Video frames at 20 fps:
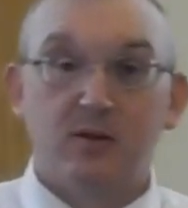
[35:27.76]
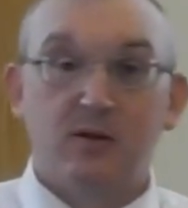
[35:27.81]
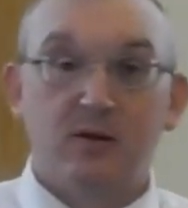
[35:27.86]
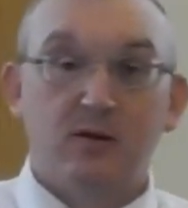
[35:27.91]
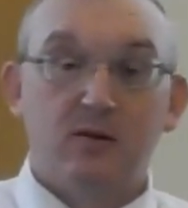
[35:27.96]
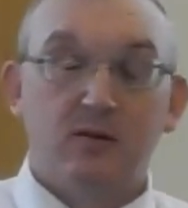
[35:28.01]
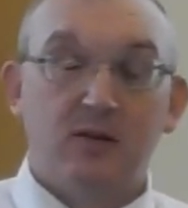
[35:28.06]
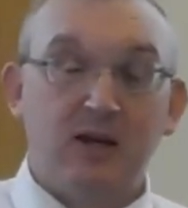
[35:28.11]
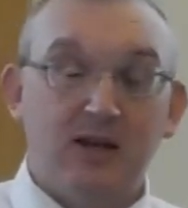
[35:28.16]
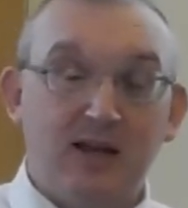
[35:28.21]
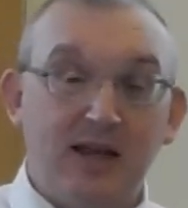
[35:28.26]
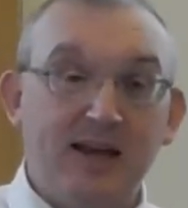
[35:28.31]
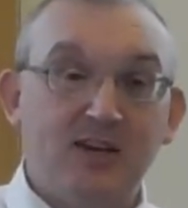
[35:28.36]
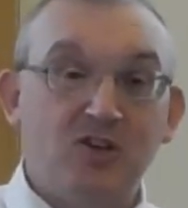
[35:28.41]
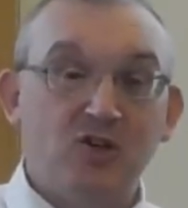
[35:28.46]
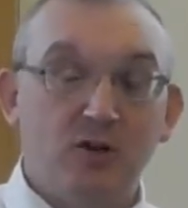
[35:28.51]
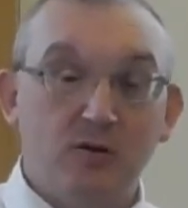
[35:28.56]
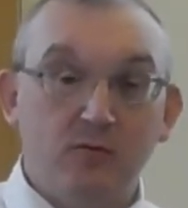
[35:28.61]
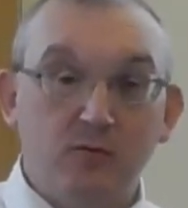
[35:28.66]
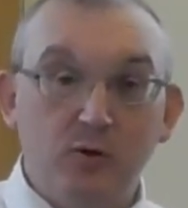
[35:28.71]
the
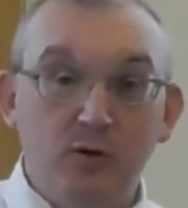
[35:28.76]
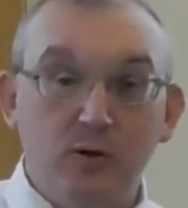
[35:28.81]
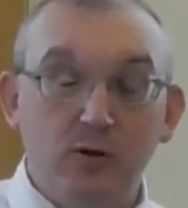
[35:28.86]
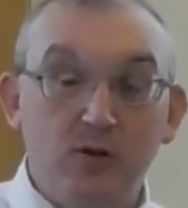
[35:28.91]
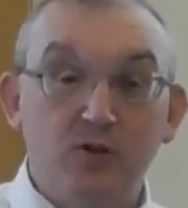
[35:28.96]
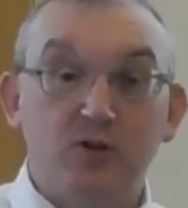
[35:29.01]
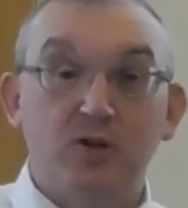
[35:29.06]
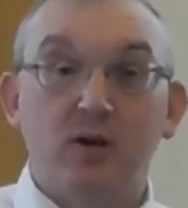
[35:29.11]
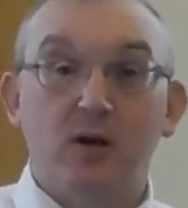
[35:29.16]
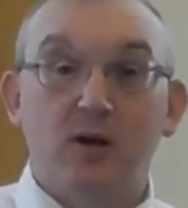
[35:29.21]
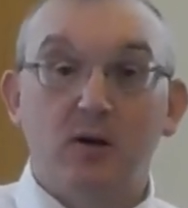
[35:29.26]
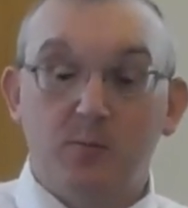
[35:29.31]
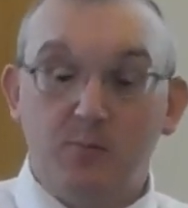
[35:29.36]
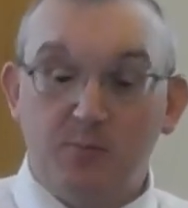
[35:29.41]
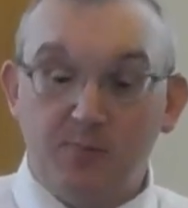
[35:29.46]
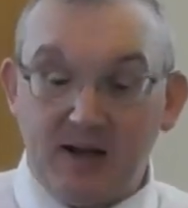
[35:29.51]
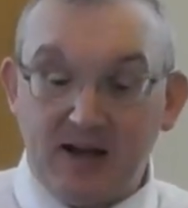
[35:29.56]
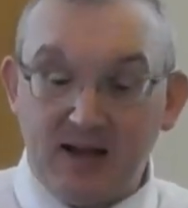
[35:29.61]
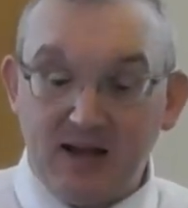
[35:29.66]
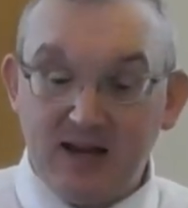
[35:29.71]
election of rulers
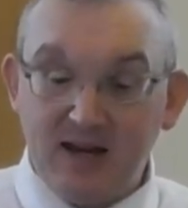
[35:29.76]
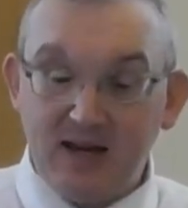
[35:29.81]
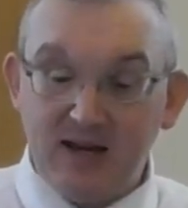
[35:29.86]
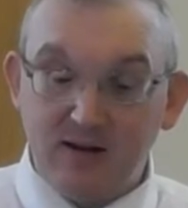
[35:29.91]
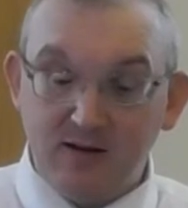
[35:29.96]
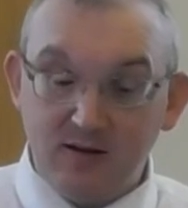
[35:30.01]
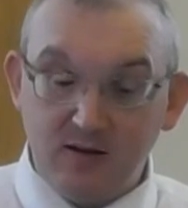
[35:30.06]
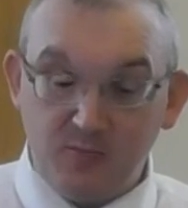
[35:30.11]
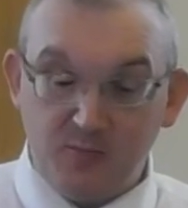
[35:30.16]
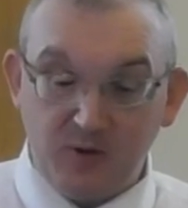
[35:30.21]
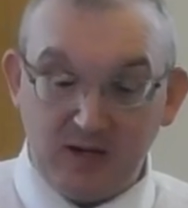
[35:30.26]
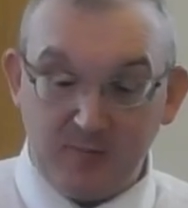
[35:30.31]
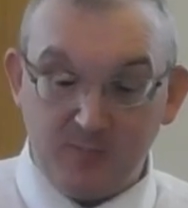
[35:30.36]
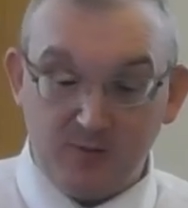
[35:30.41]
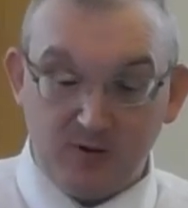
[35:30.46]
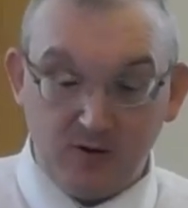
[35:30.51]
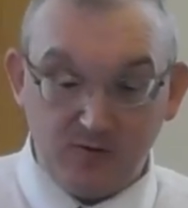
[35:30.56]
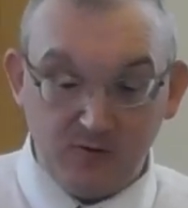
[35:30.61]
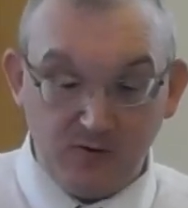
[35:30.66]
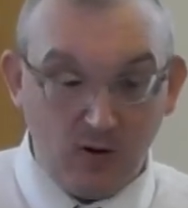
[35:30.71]
by the
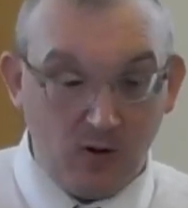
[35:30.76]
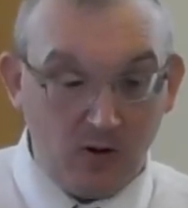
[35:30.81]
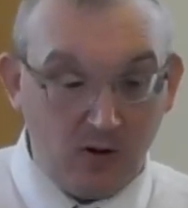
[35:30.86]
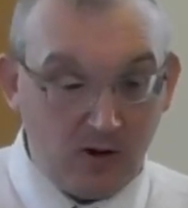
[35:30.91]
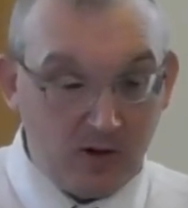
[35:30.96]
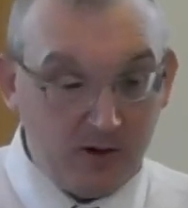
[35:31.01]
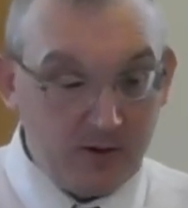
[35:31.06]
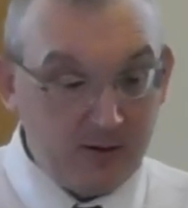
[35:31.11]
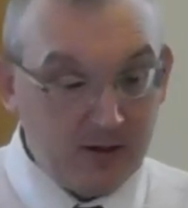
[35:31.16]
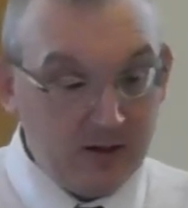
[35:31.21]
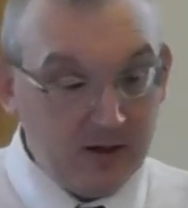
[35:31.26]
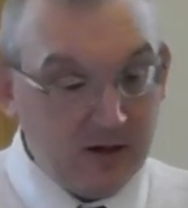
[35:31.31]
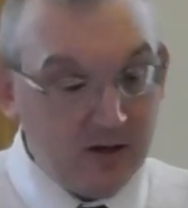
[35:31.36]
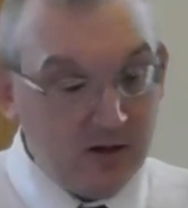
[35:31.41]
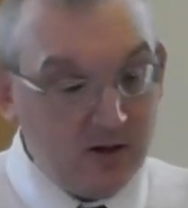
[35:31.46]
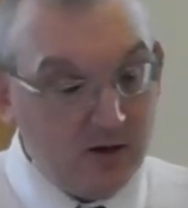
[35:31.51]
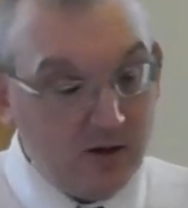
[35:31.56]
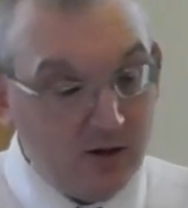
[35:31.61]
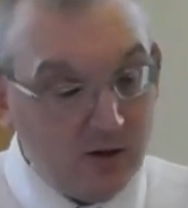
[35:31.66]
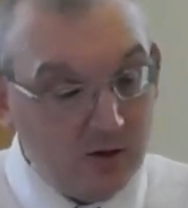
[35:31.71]
people of God.
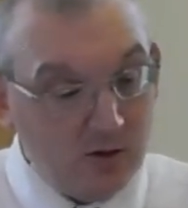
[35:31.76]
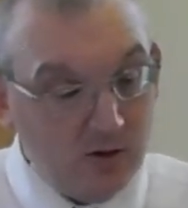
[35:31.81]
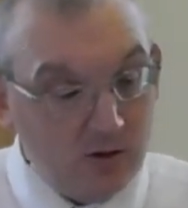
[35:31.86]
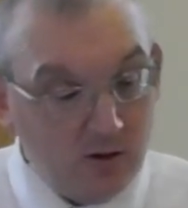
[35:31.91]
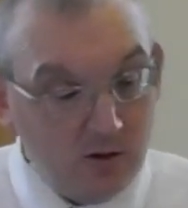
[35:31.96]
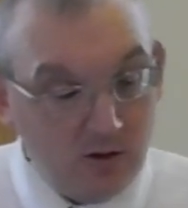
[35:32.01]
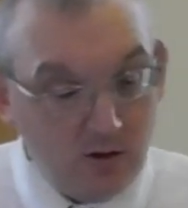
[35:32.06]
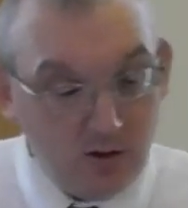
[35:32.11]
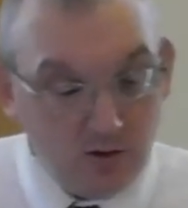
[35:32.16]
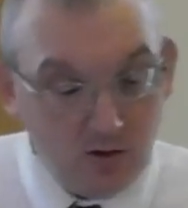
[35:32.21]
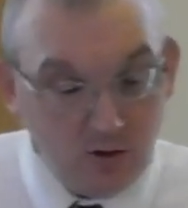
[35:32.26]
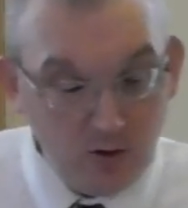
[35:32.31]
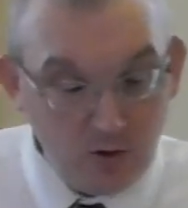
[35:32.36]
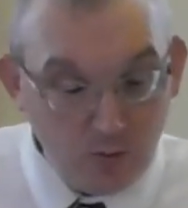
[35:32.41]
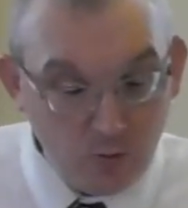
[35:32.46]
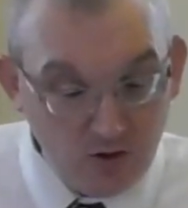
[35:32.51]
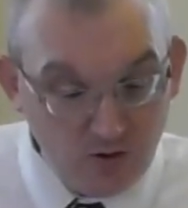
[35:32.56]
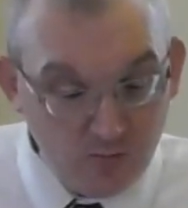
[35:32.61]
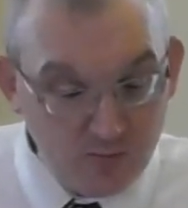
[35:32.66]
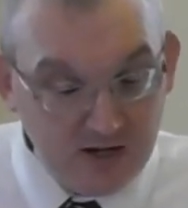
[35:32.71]
Look
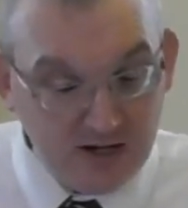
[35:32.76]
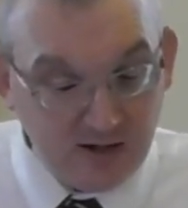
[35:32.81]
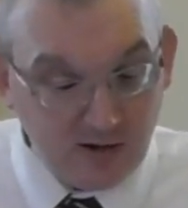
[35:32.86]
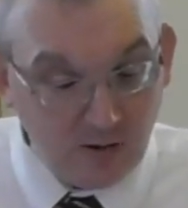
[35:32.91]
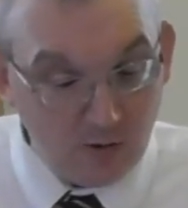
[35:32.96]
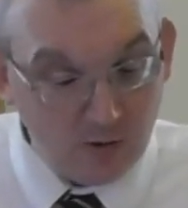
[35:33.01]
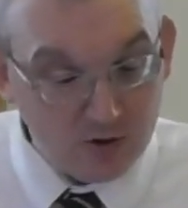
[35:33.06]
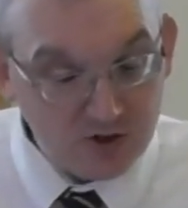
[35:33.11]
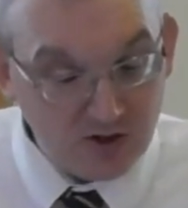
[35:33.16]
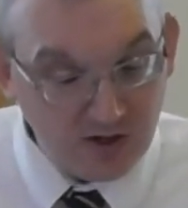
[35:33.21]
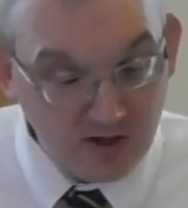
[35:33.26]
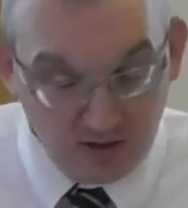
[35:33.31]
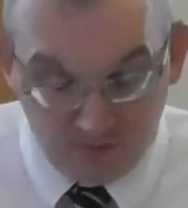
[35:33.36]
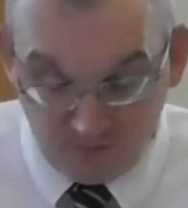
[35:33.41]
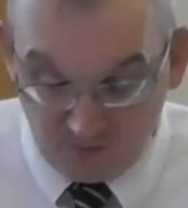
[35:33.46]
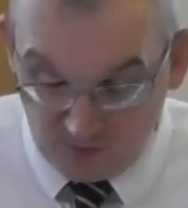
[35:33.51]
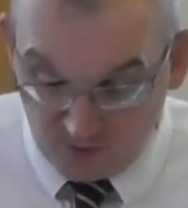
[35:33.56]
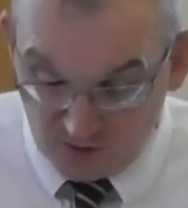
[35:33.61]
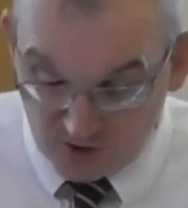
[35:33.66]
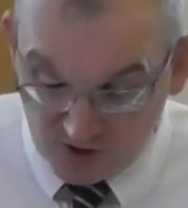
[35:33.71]
with me closely at
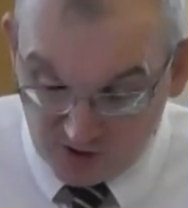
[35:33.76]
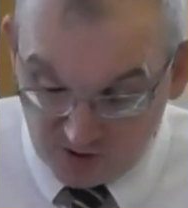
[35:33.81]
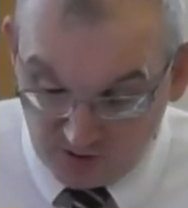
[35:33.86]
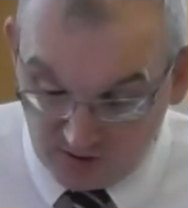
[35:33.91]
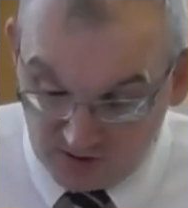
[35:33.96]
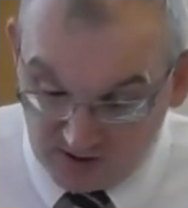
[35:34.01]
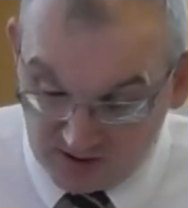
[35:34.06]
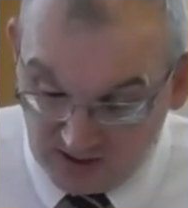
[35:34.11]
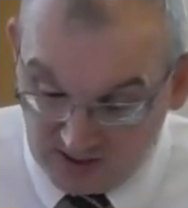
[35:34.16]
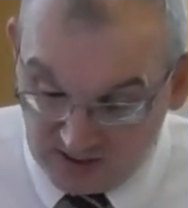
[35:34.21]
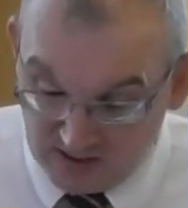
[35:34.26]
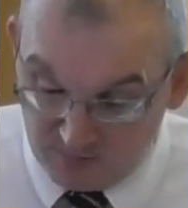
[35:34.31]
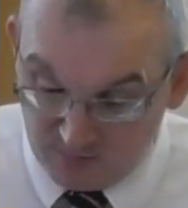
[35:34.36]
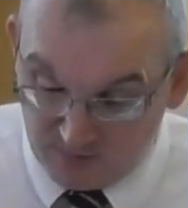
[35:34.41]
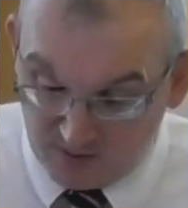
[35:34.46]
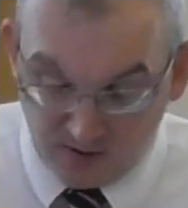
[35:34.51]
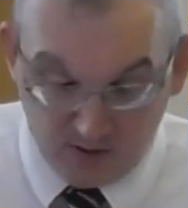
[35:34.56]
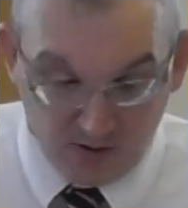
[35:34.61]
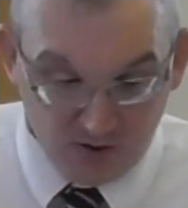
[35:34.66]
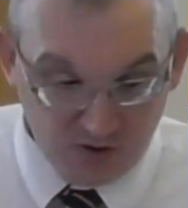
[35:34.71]
verse 13
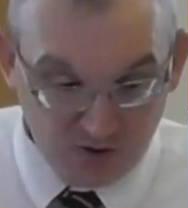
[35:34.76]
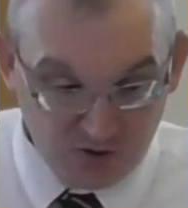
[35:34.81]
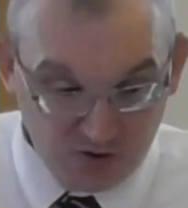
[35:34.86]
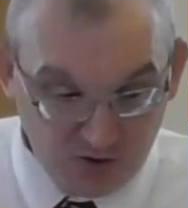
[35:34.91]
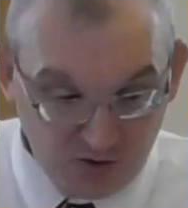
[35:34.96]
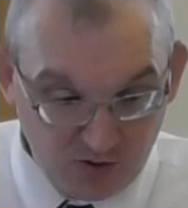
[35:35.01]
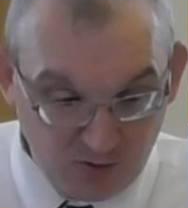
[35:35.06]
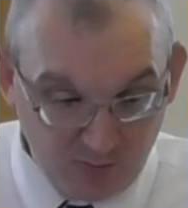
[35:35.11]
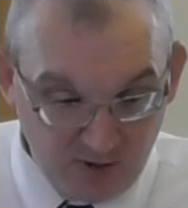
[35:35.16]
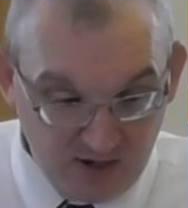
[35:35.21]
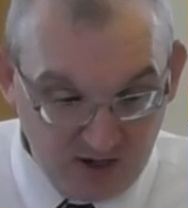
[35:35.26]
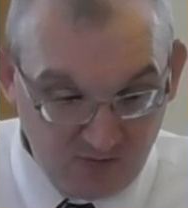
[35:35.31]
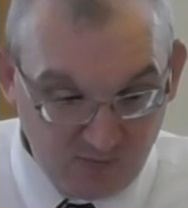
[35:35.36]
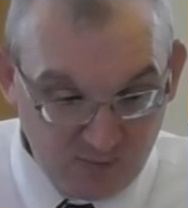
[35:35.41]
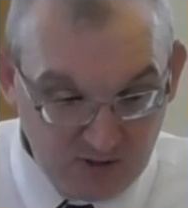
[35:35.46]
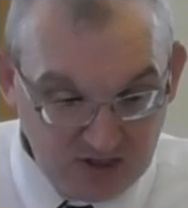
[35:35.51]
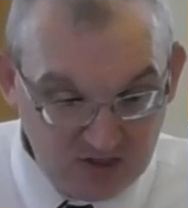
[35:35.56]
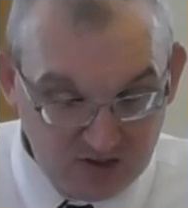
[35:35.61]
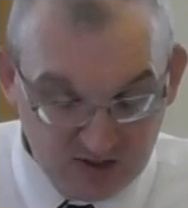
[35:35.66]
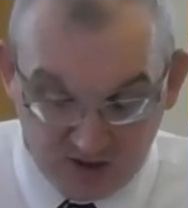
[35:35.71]
because you may have
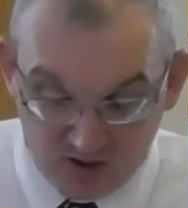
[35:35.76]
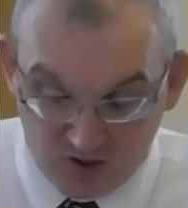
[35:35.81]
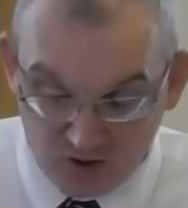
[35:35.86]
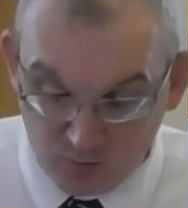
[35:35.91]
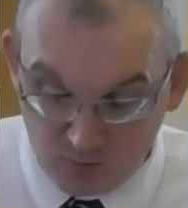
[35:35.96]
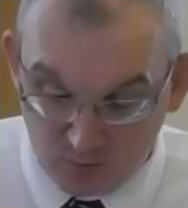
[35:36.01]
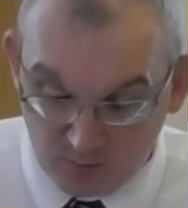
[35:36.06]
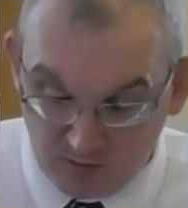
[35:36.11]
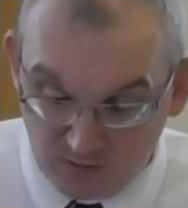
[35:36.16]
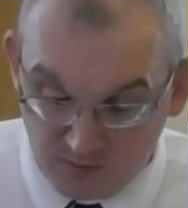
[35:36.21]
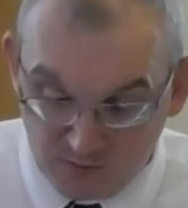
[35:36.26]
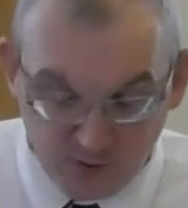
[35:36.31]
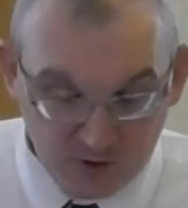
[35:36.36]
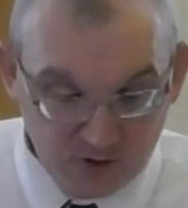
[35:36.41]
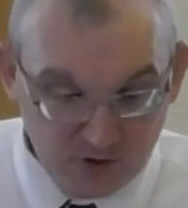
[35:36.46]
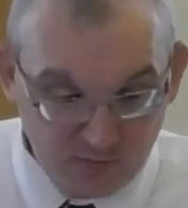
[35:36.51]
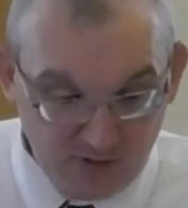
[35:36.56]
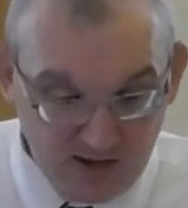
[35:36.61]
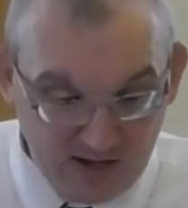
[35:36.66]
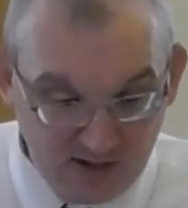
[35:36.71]
missed this when we
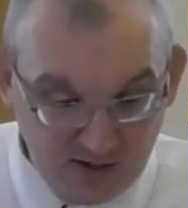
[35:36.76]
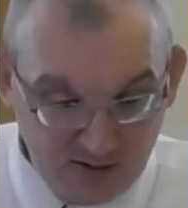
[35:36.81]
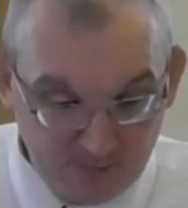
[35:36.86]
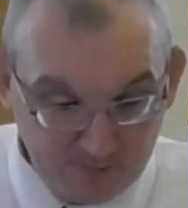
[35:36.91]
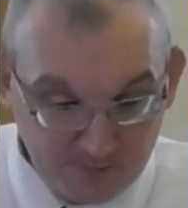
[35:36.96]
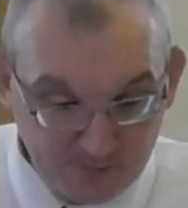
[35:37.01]
first read it.